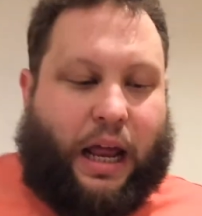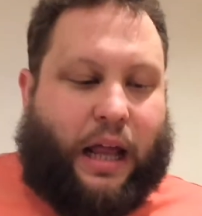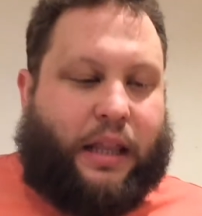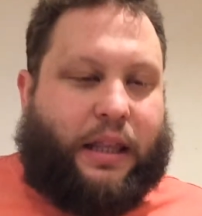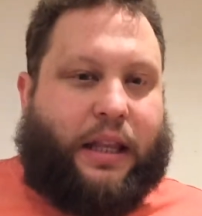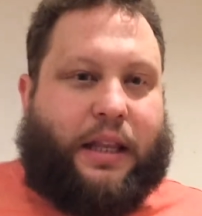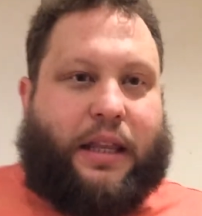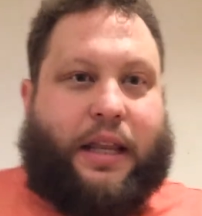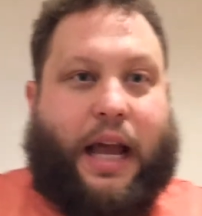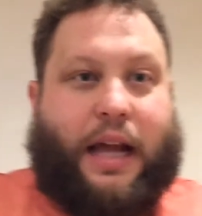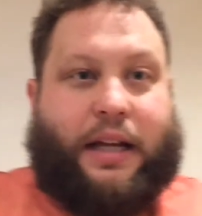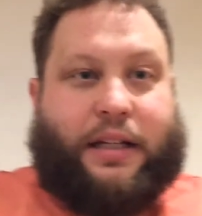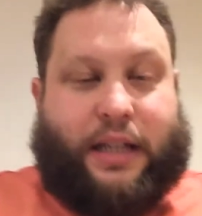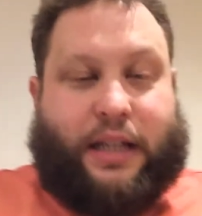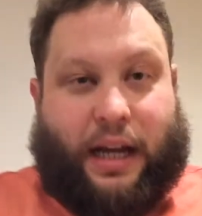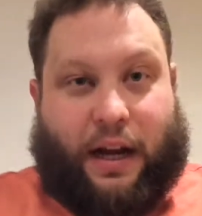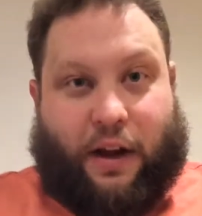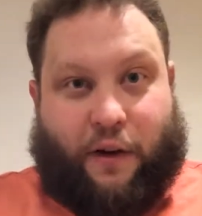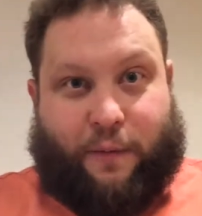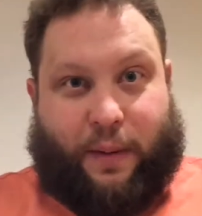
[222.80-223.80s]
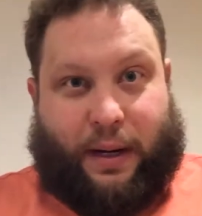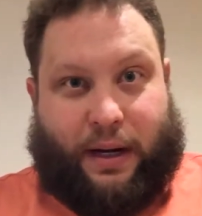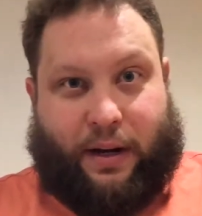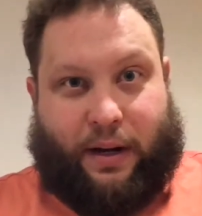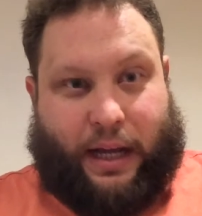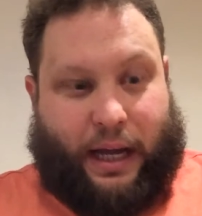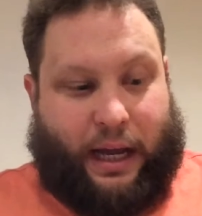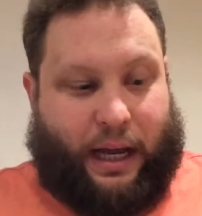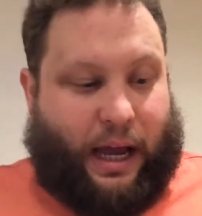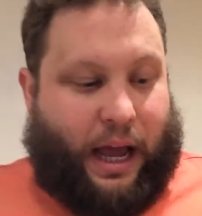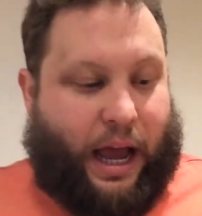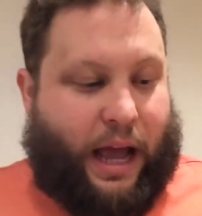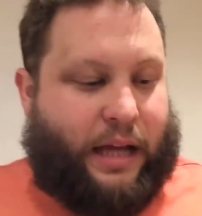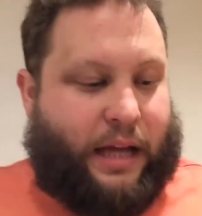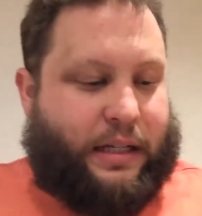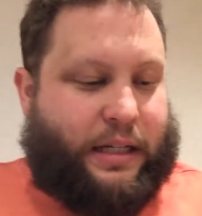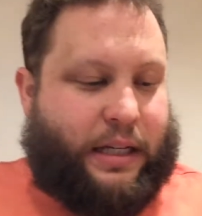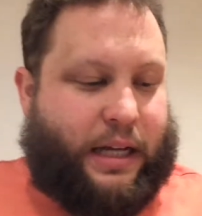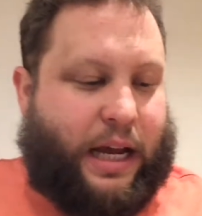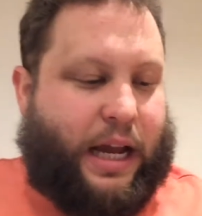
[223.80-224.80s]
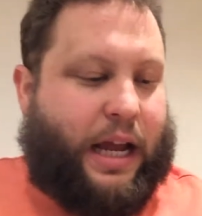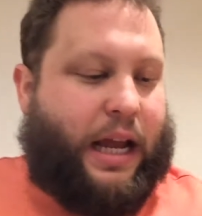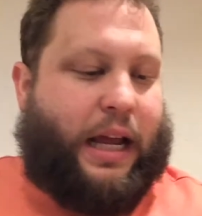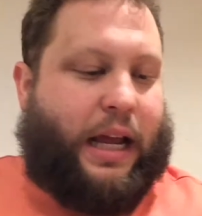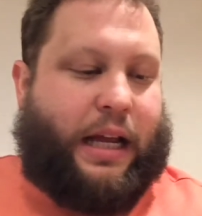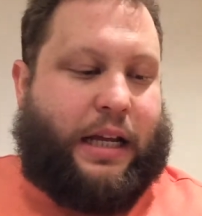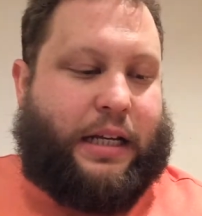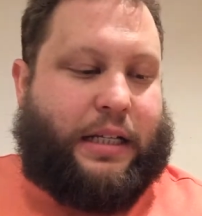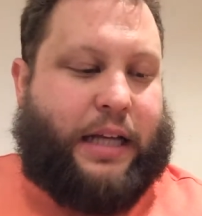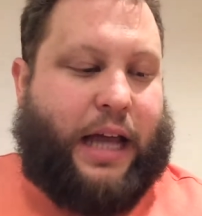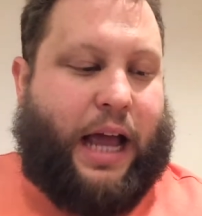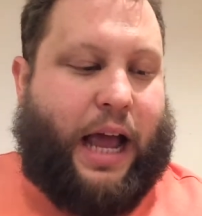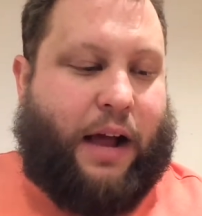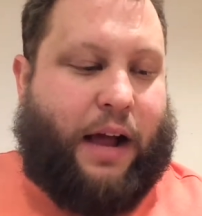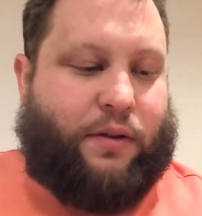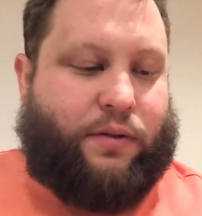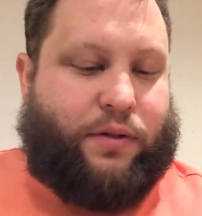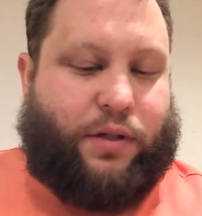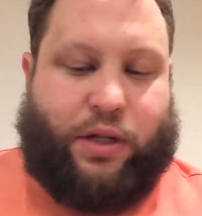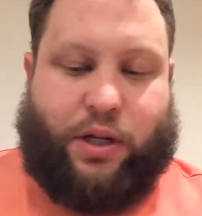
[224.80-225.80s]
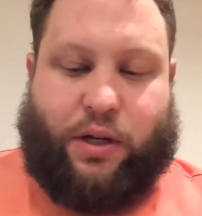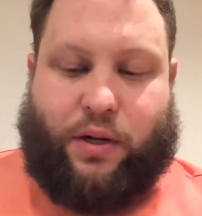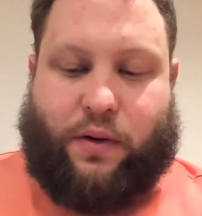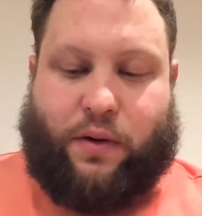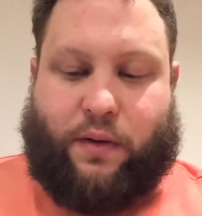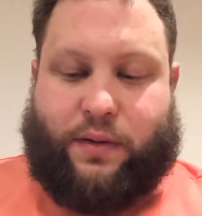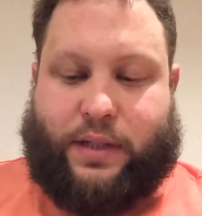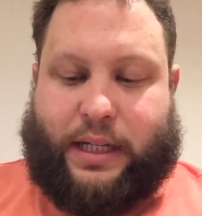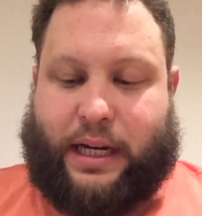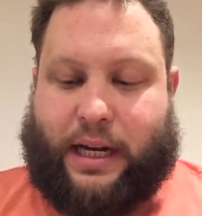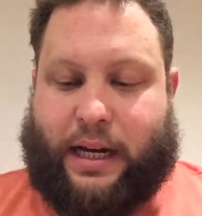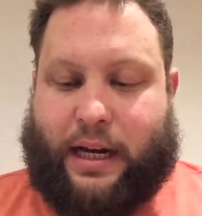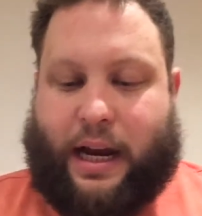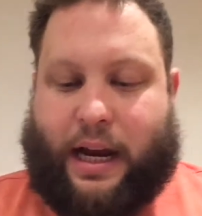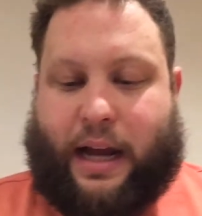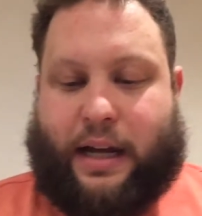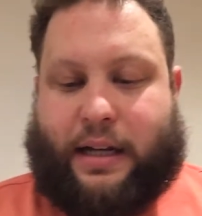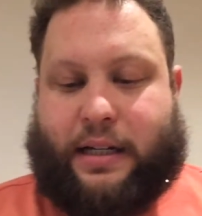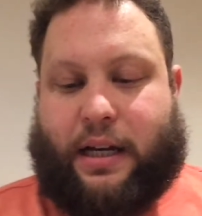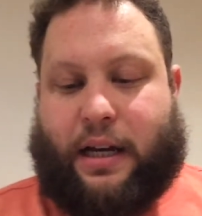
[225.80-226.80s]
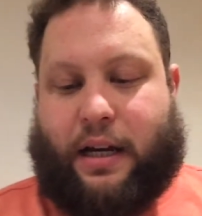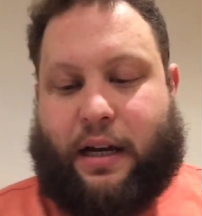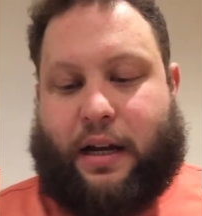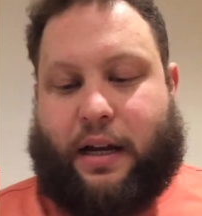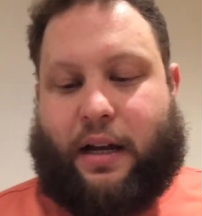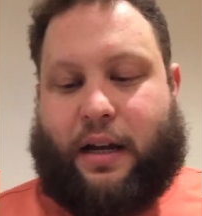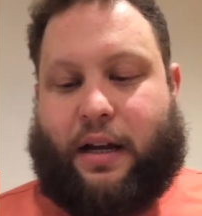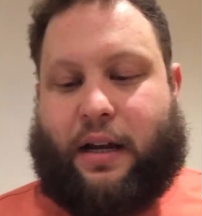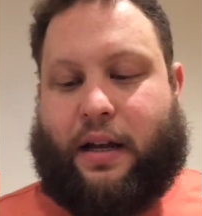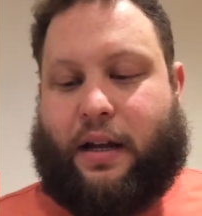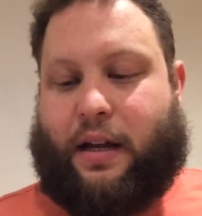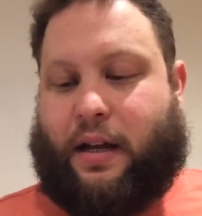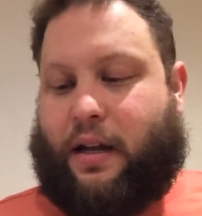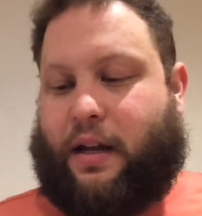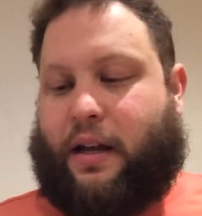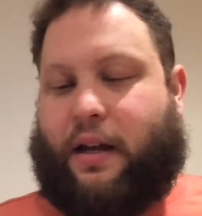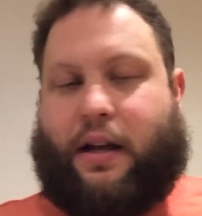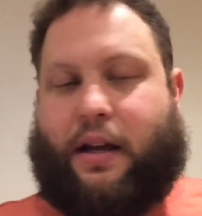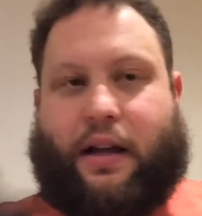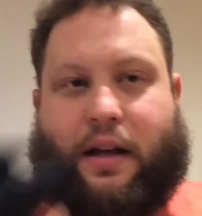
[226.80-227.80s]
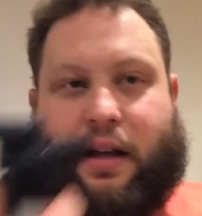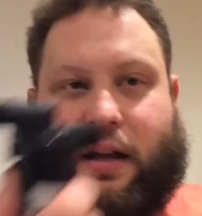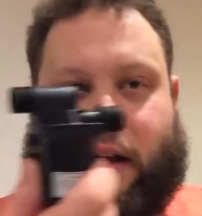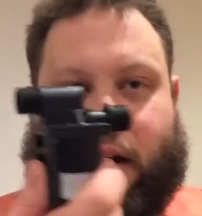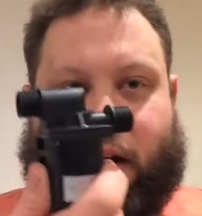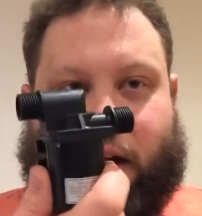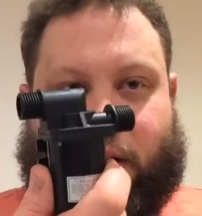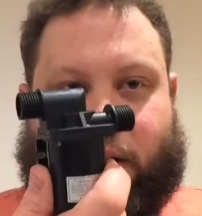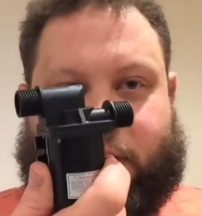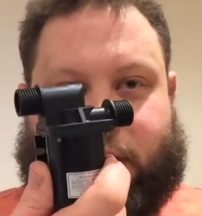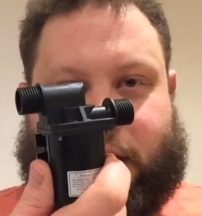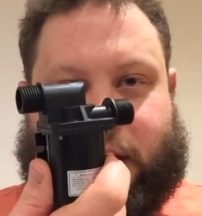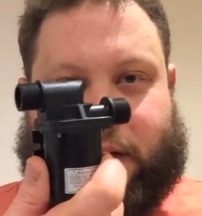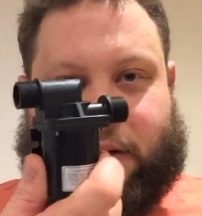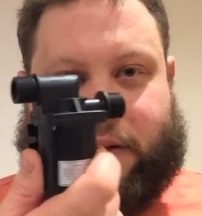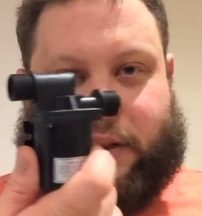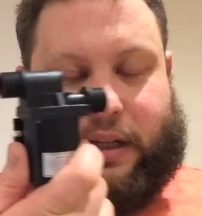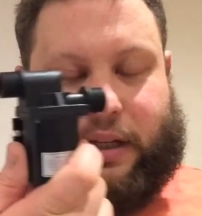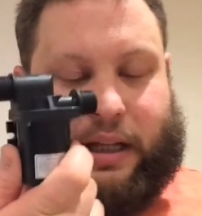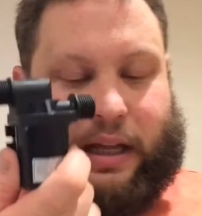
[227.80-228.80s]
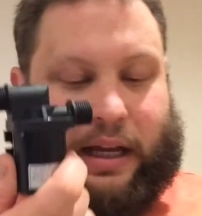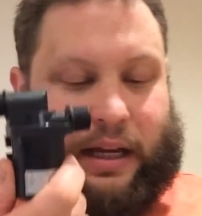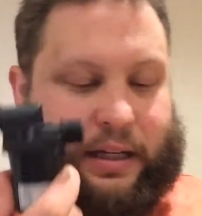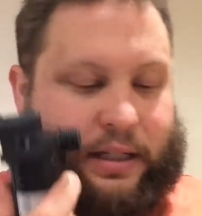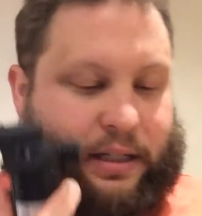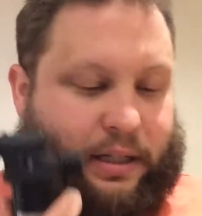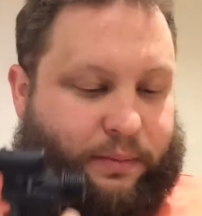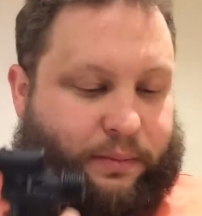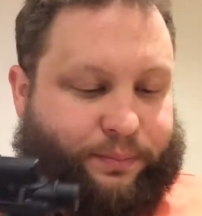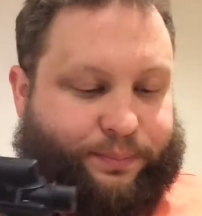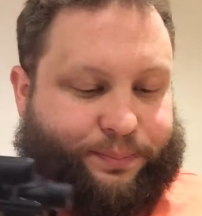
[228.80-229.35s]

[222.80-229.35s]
The next thing I've been looking at is how to obviously connect hoses onto these.